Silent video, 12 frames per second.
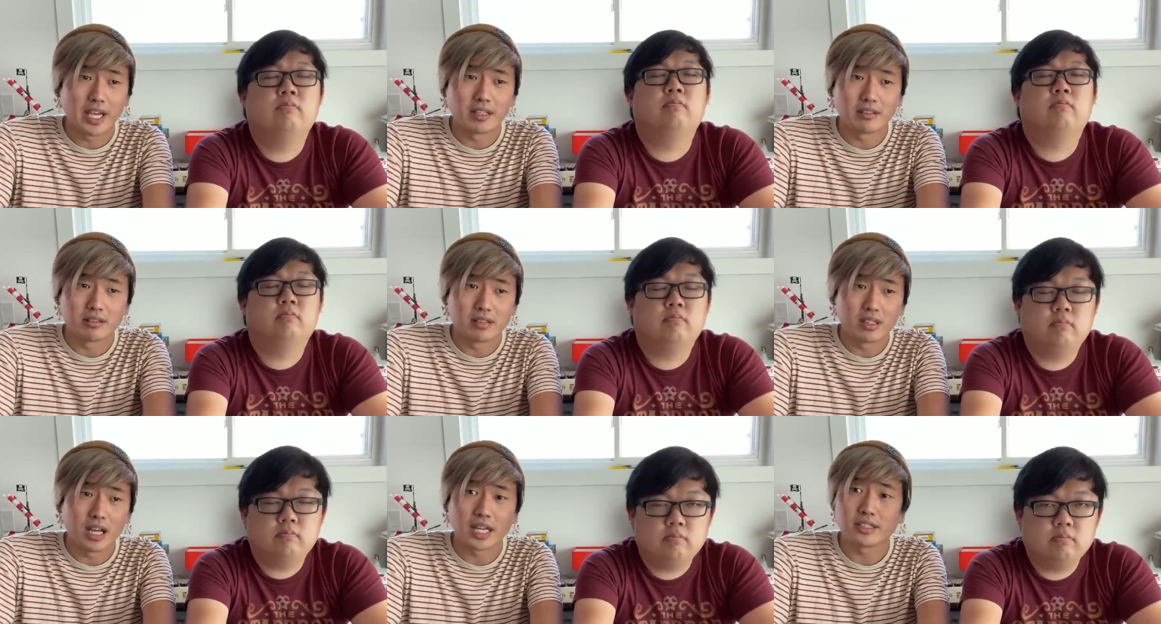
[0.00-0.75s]
Speaker 1: and
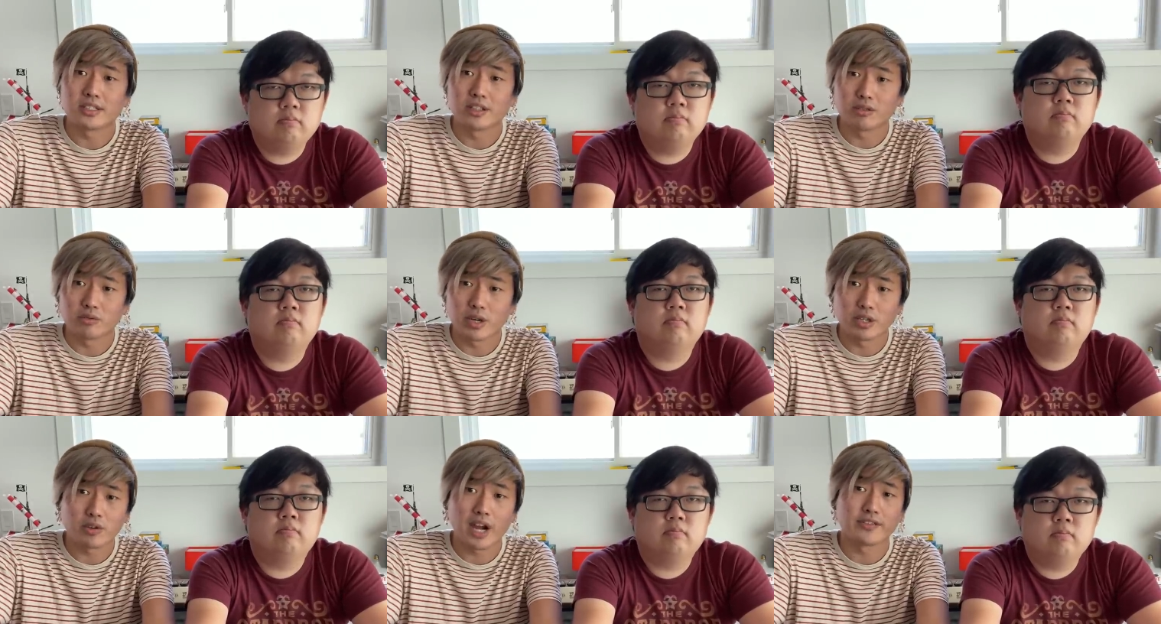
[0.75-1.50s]
not so
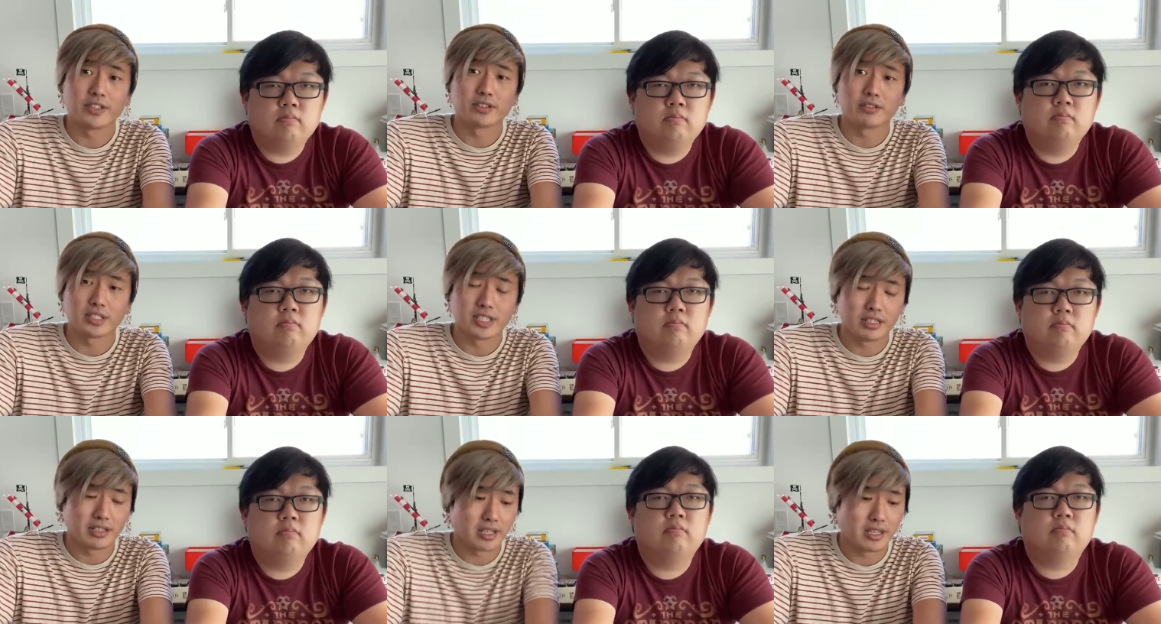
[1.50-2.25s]
well crafted storytelling.